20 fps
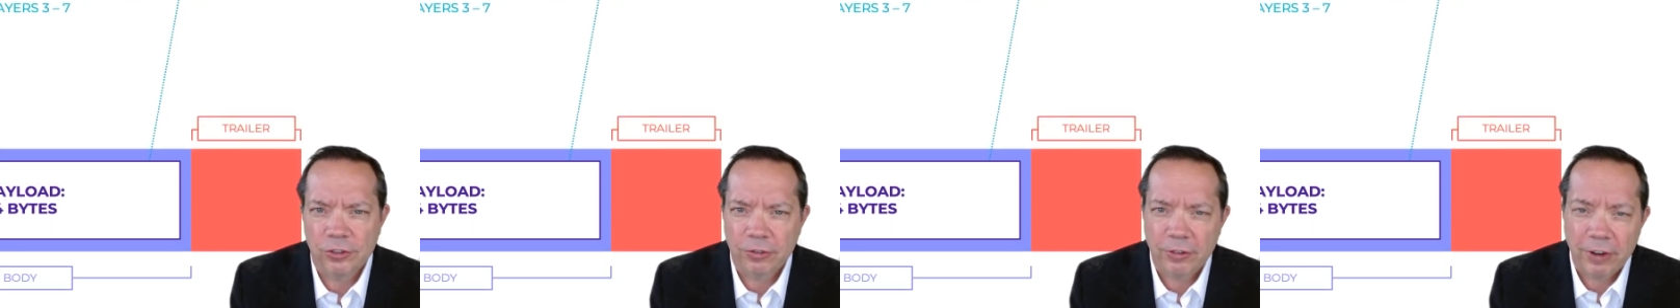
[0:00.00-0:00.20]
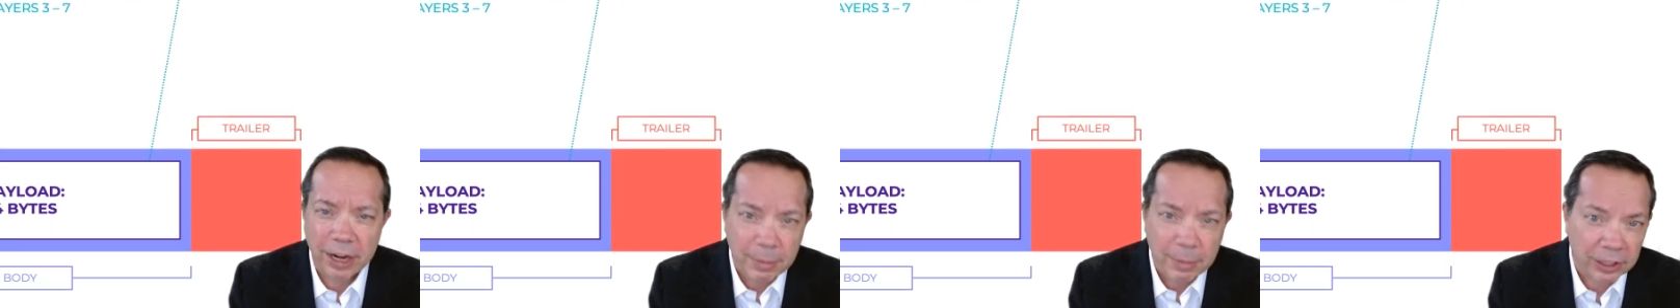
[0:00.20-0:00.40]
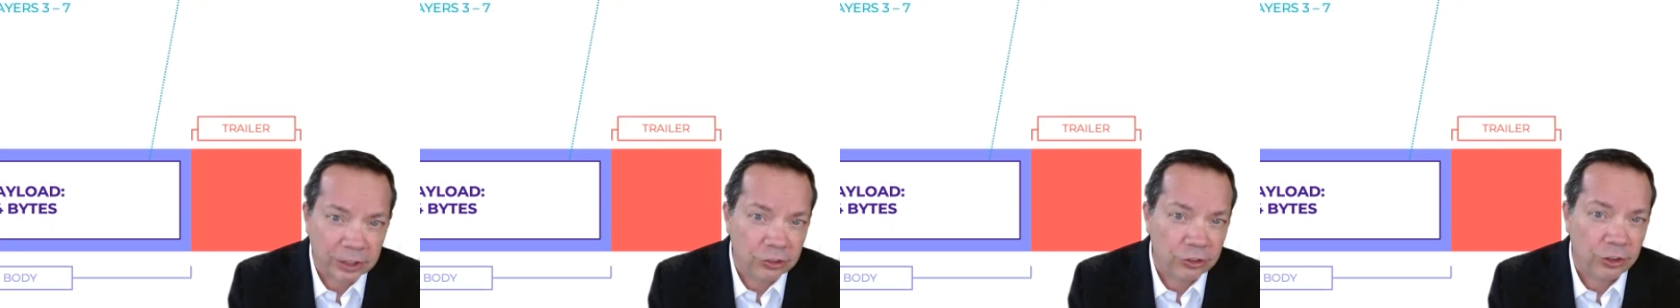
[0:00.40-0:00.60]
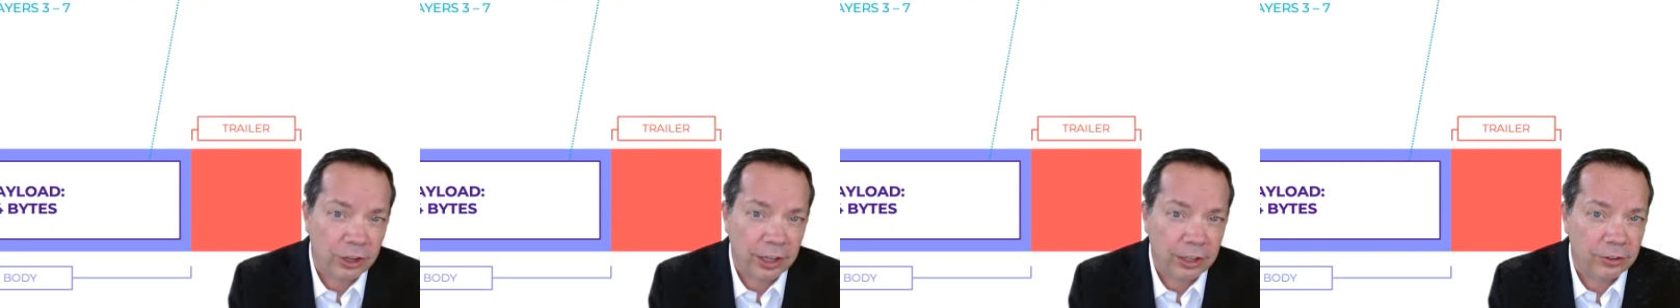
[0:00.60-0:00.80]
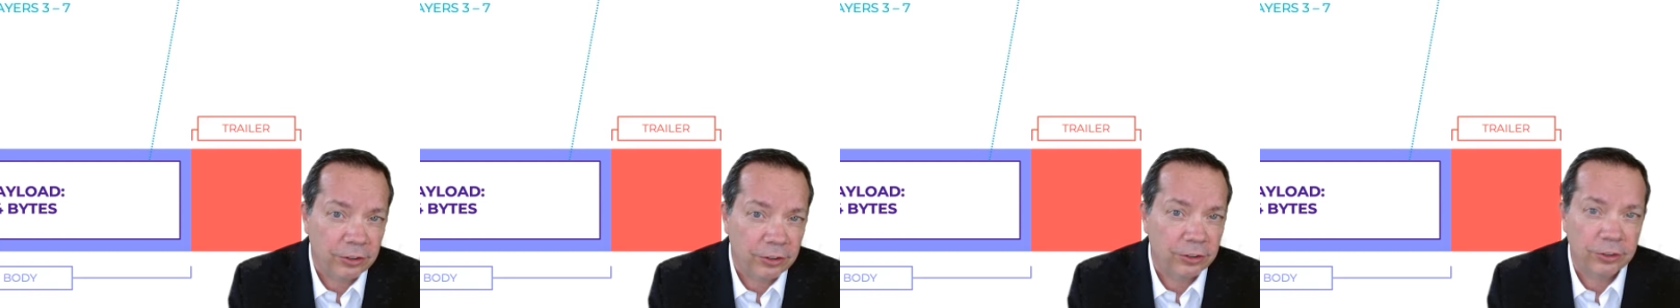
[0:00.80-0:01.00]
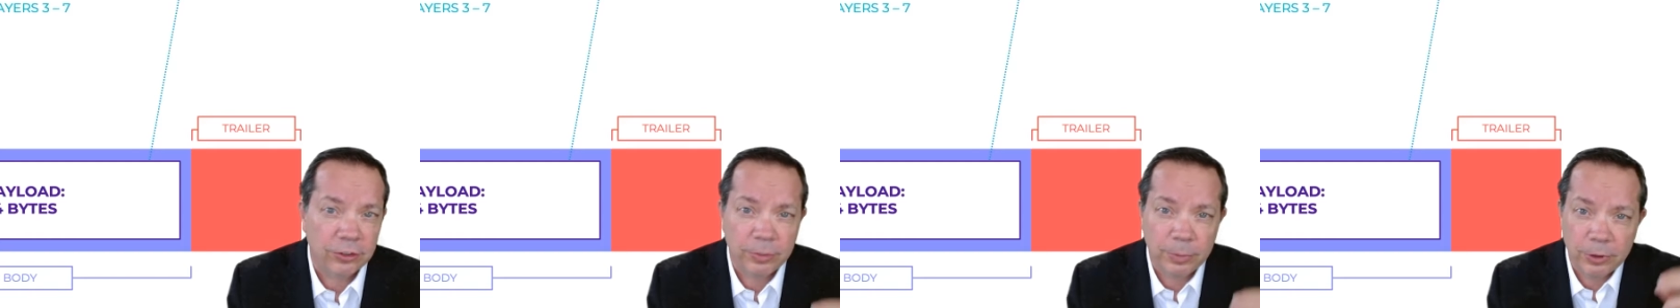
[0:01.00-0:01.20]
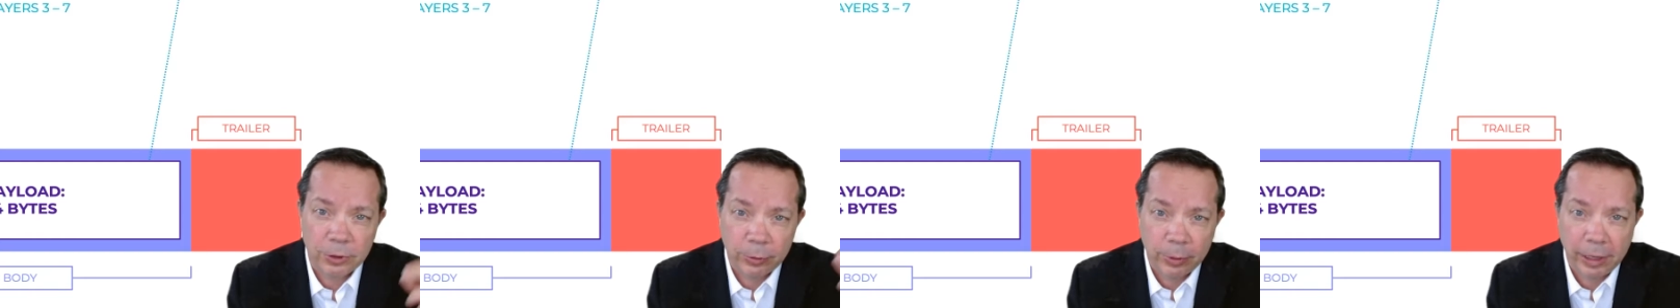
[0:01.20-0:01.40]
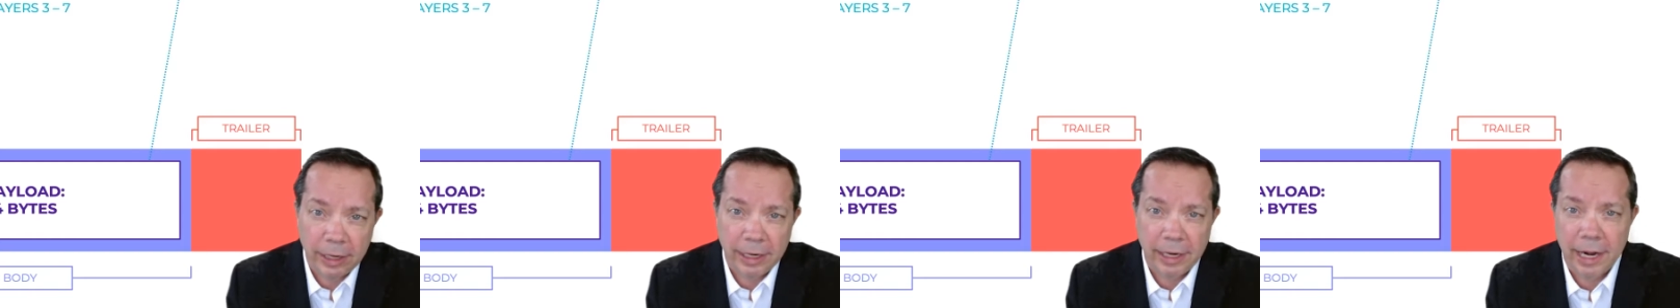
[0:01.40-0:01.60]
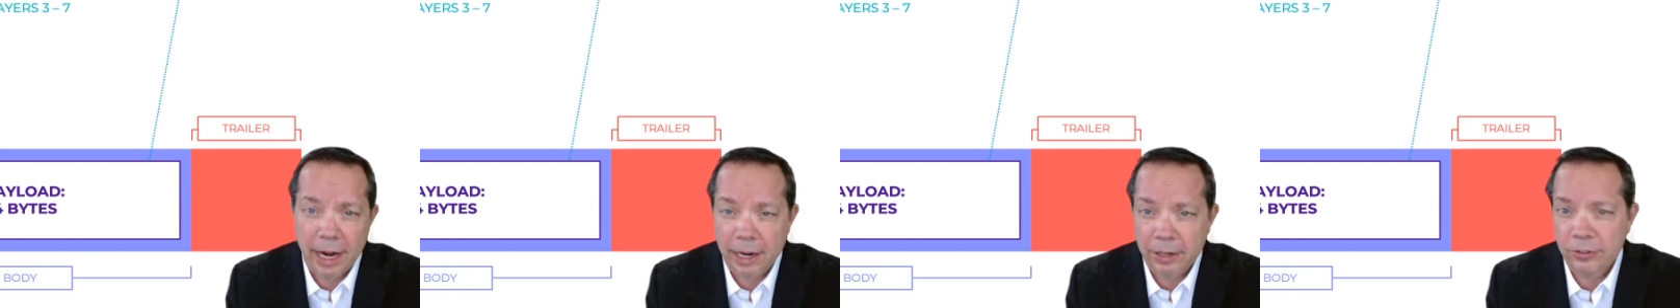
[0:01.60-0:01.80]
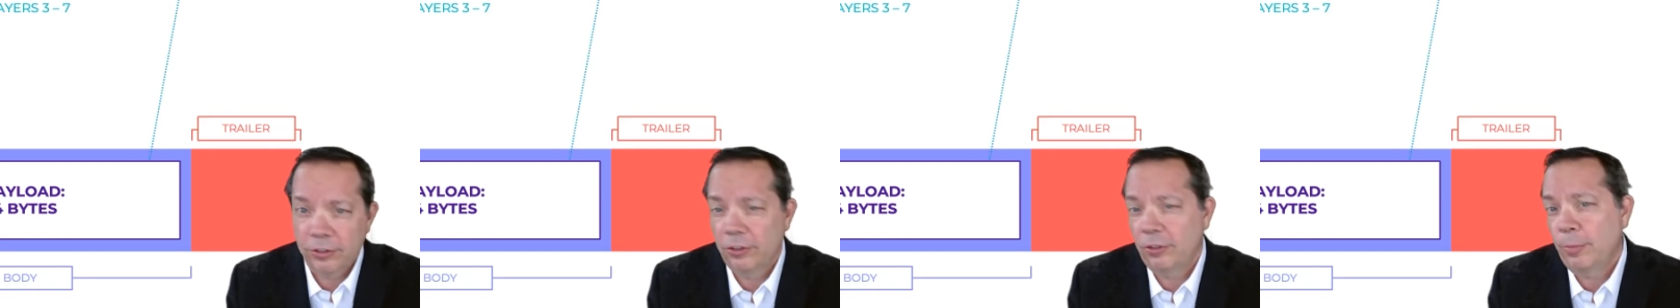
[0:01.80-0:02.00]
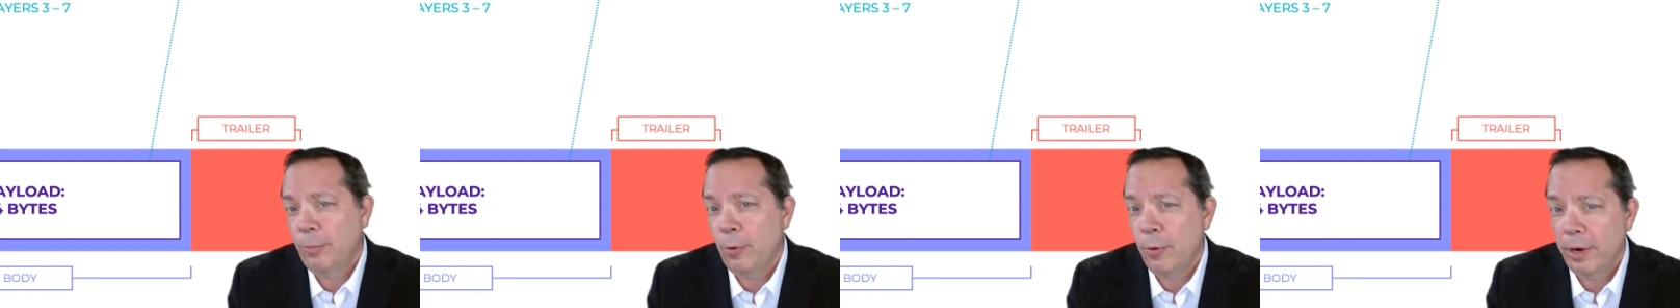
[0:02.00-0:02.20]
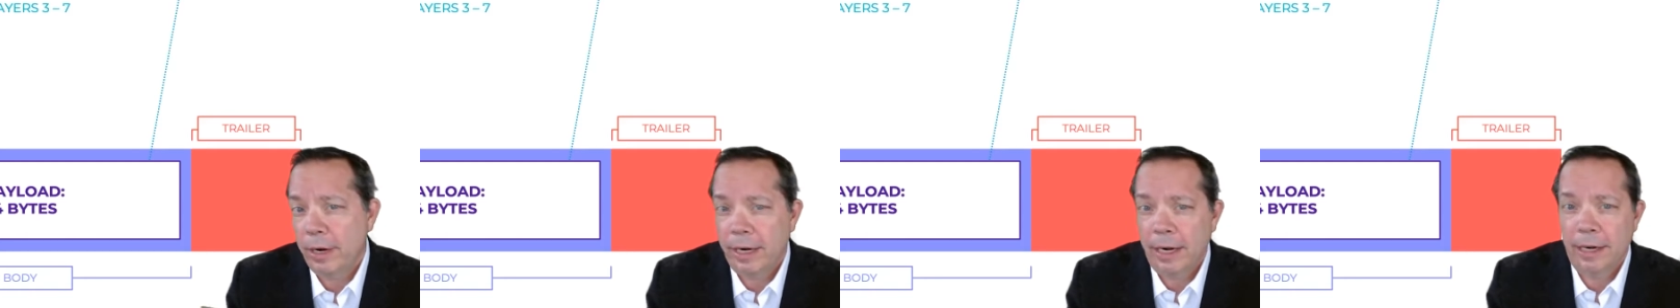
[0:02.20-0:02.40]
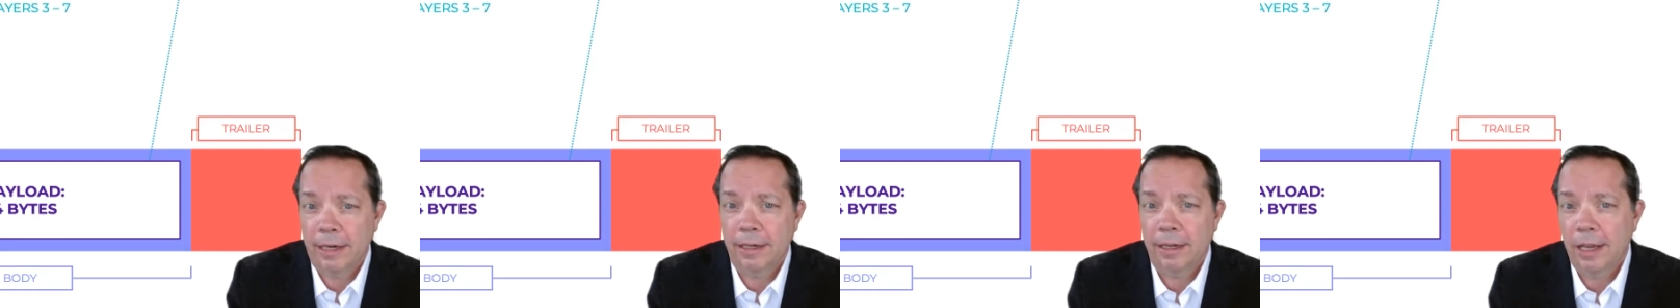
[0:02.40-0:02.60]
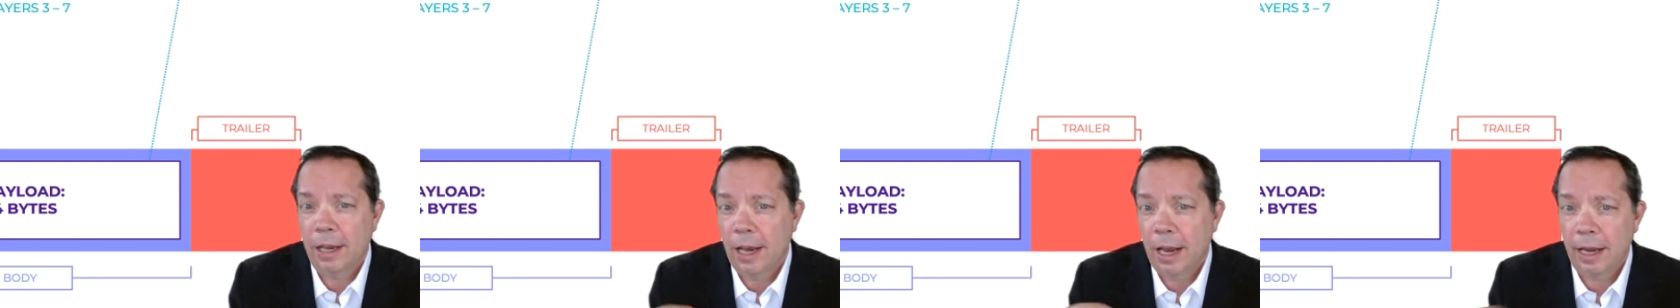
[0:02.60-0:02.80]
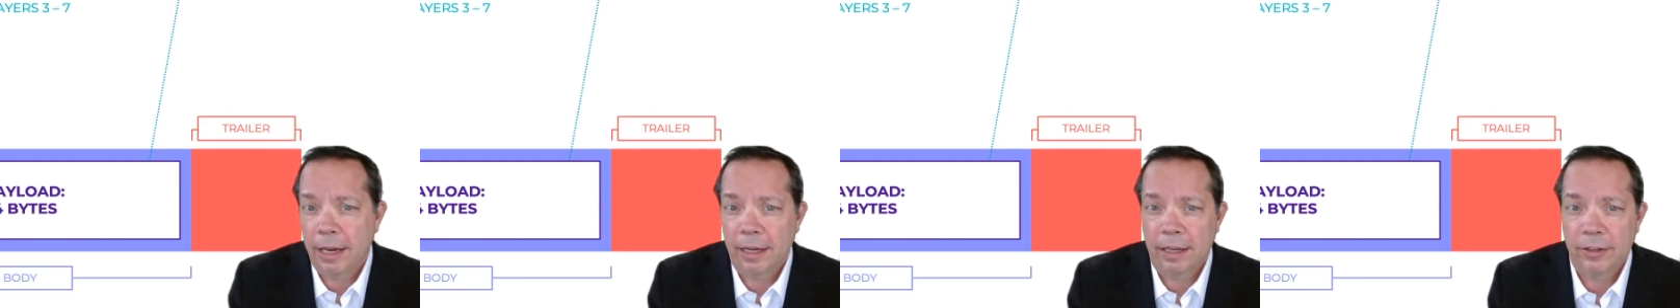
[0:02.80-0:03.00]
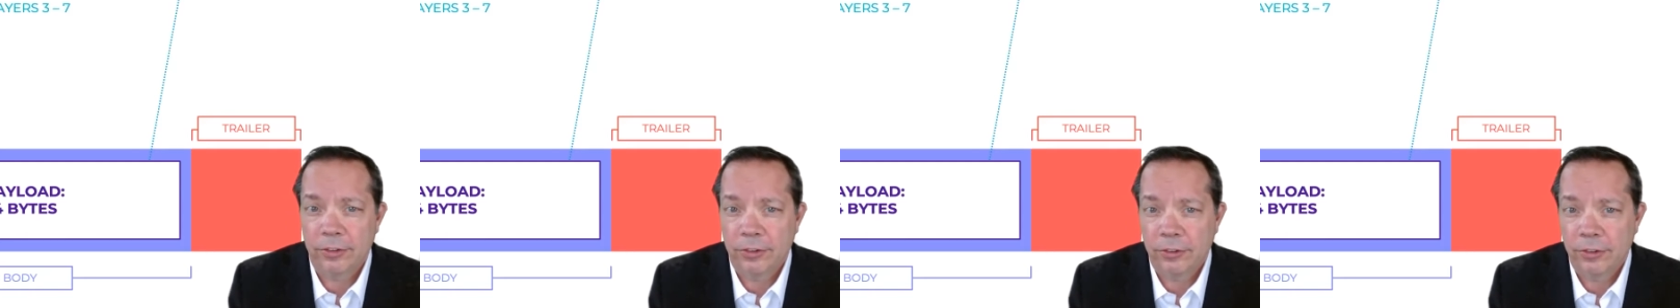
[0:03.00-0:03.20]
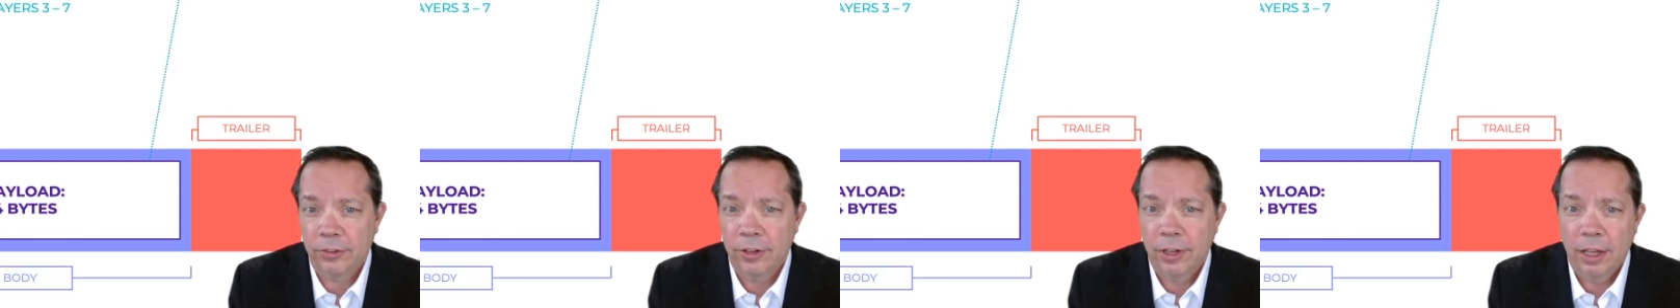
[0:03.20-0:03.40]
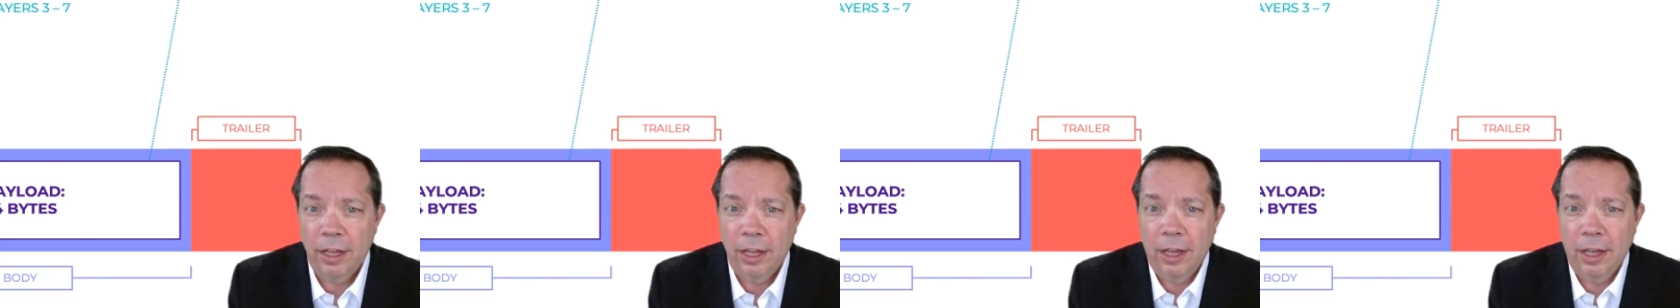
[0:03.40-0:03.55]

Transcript: frame exchanges between an access point and clients.